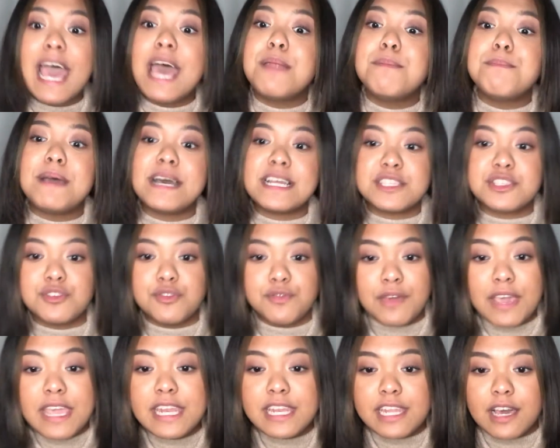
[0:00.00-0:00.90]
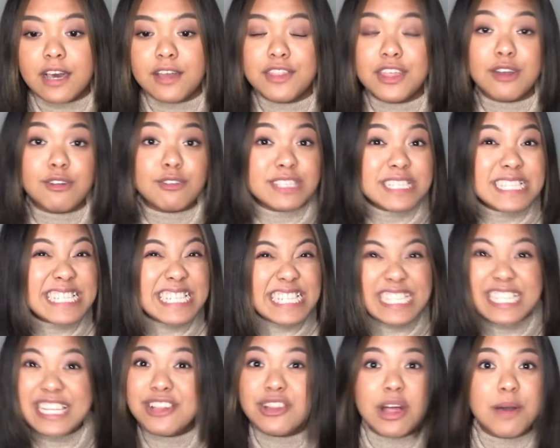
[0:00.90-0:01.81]
and Pennsylvania that are
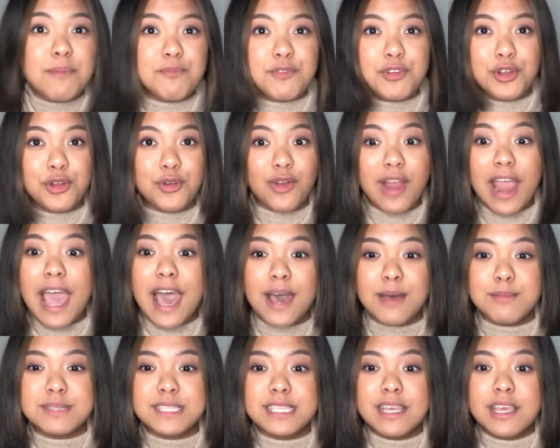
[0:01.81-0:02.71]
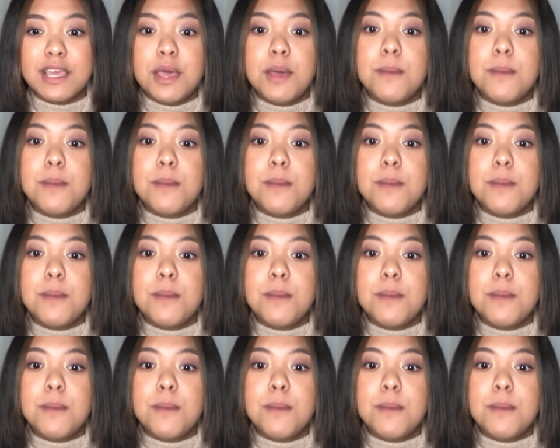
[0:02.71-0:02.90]
still up for grabs,